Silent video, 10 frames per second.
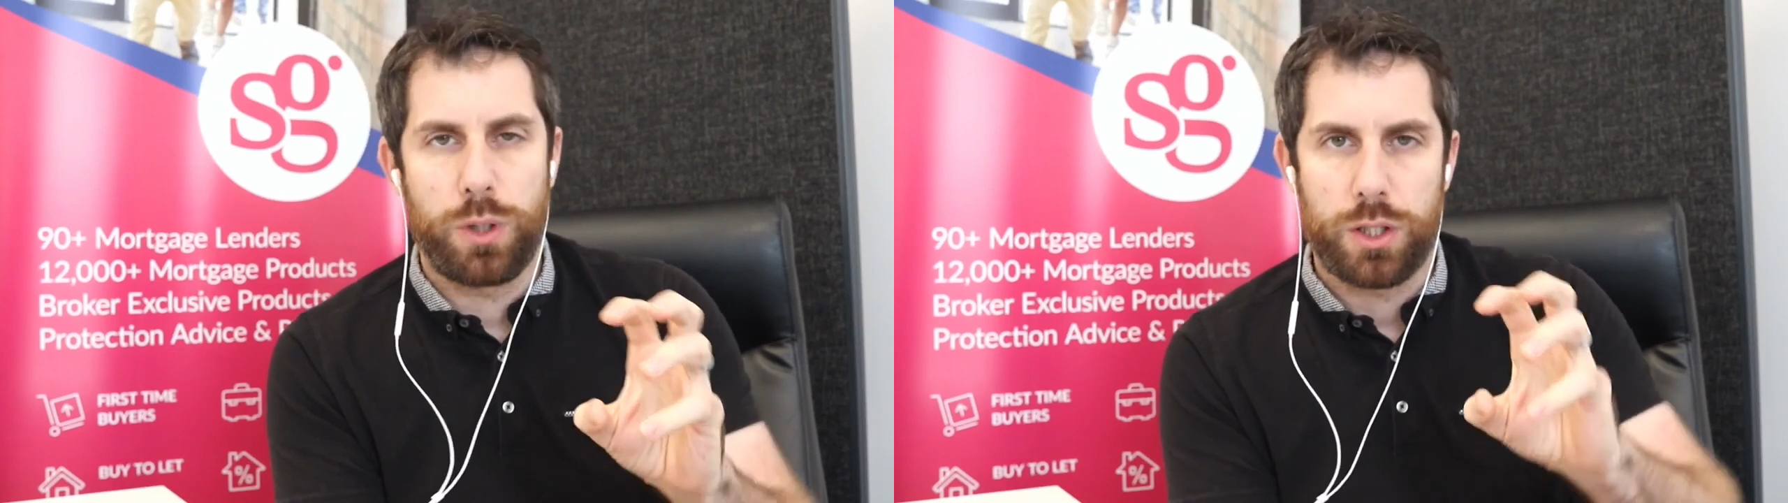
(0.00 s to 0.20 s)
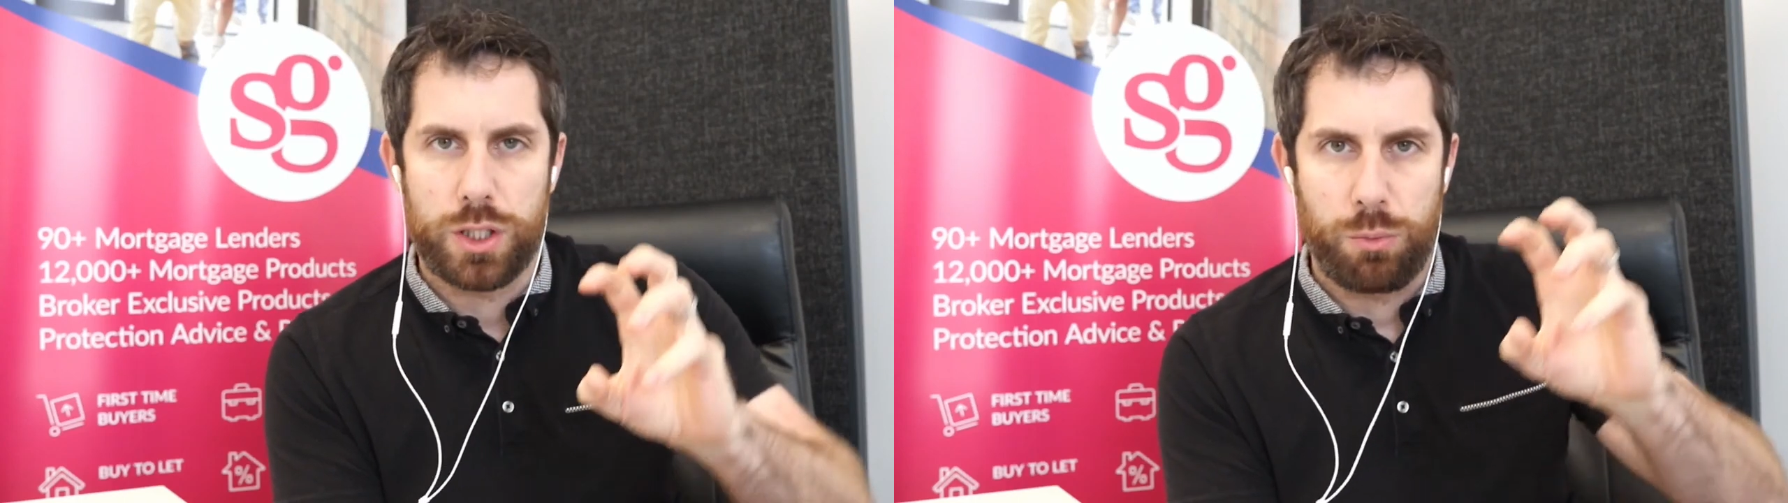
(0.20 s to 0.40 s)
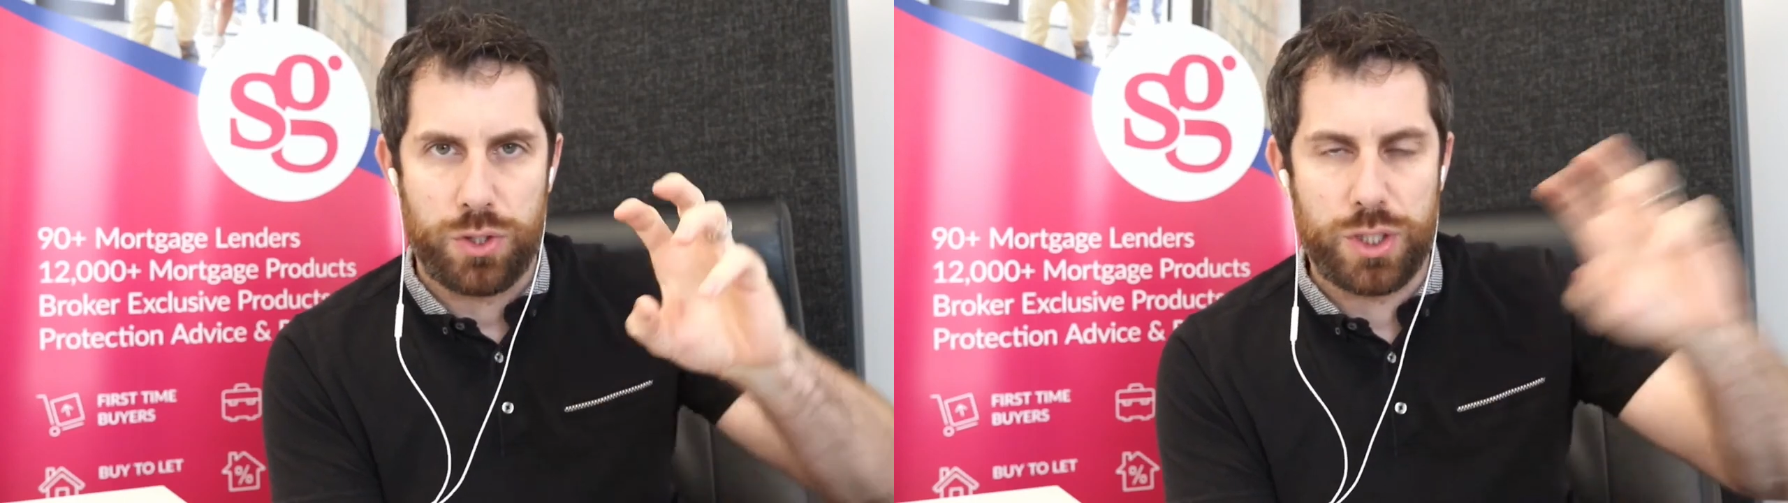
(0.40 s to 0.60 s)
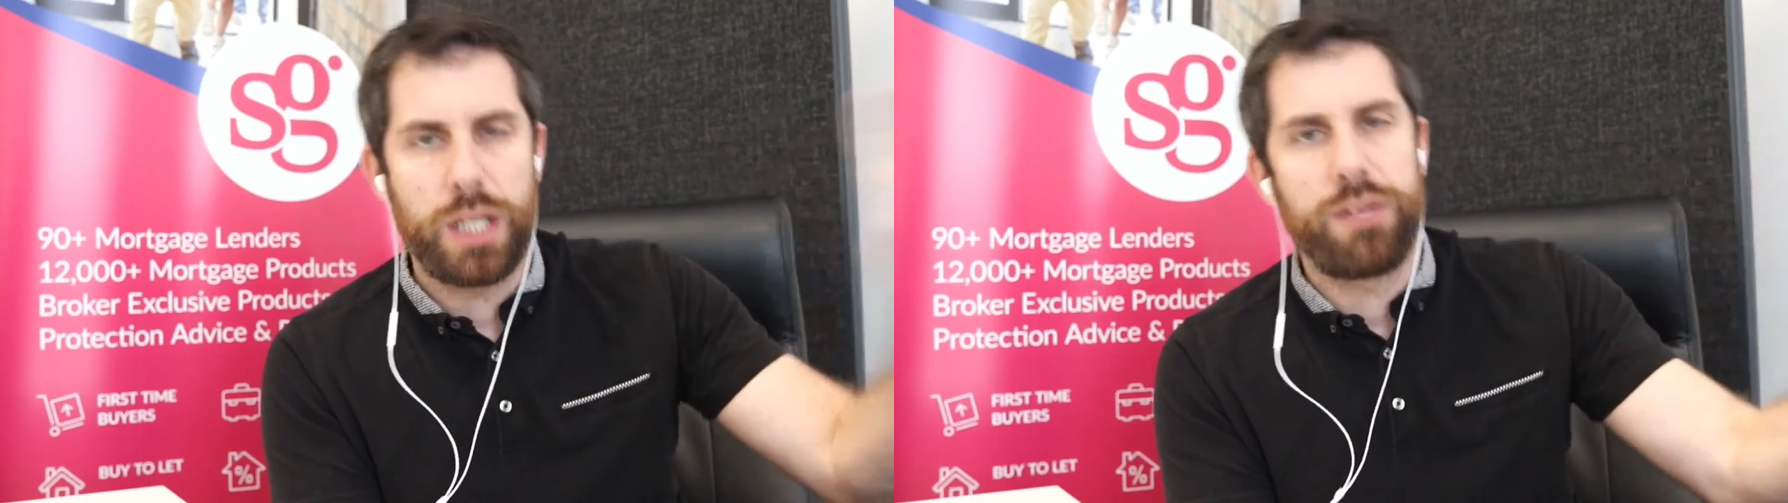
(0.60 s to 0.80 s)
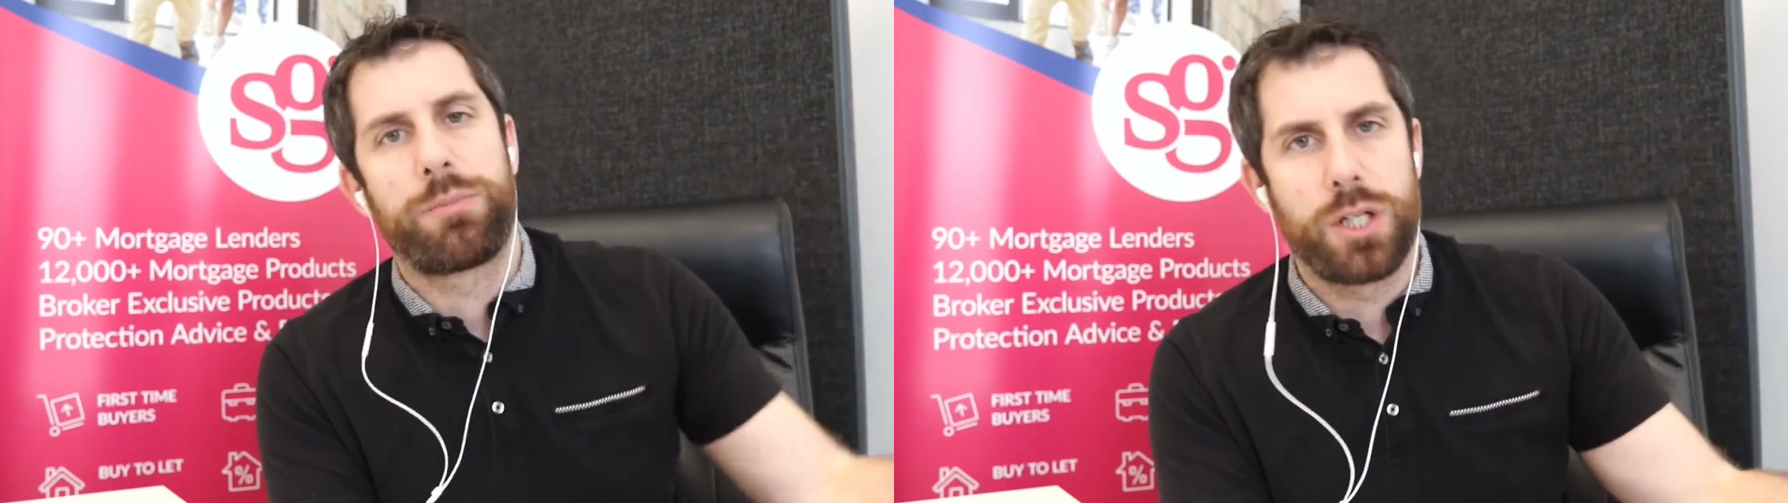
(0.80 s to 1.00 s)
where someone
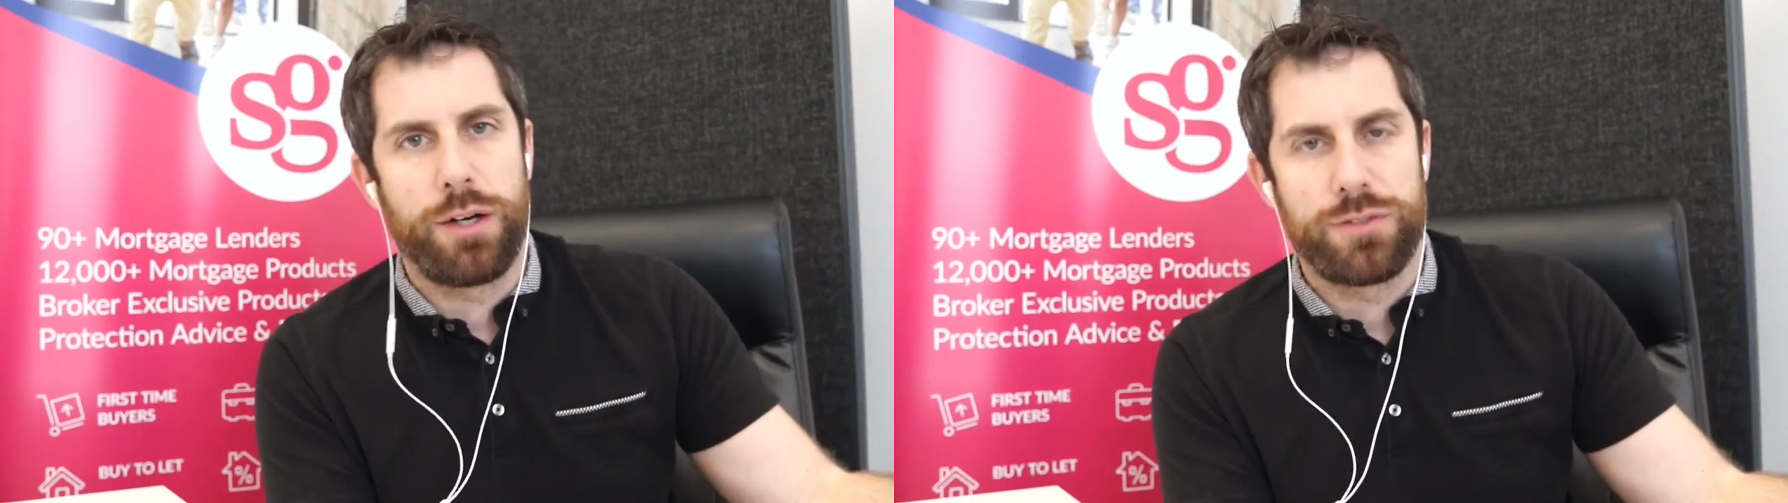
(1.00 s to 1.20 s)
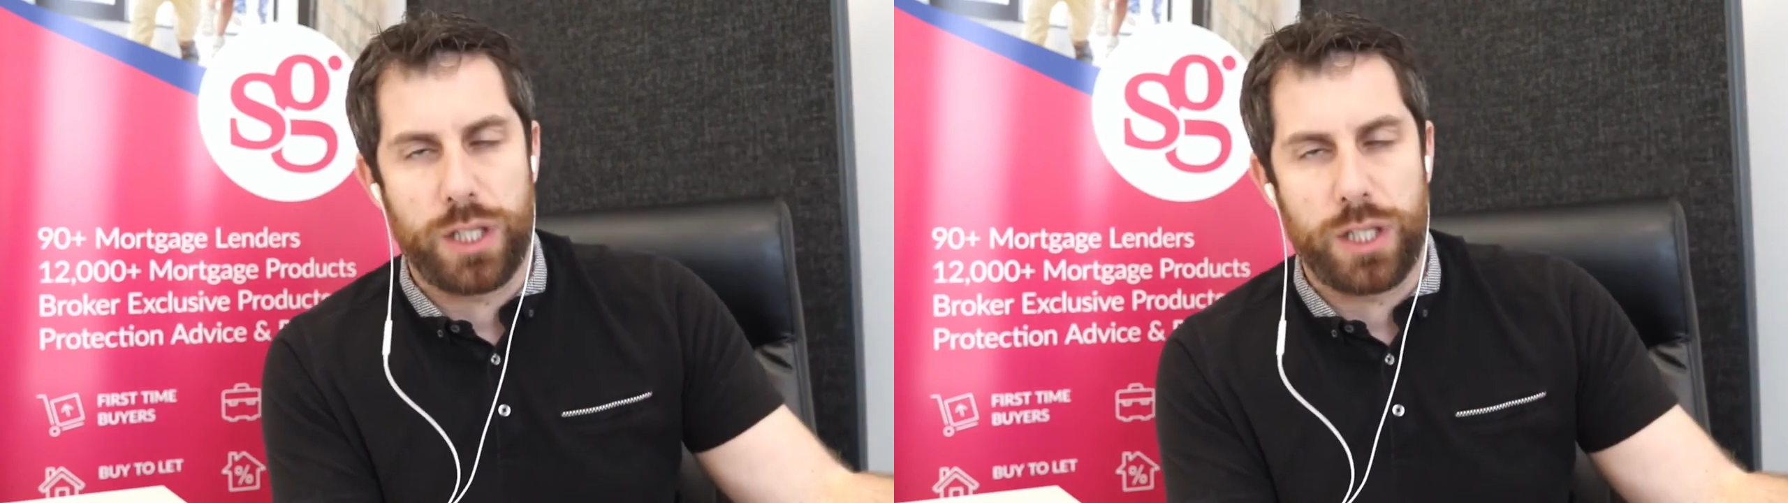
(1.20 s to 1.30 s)
saved themselves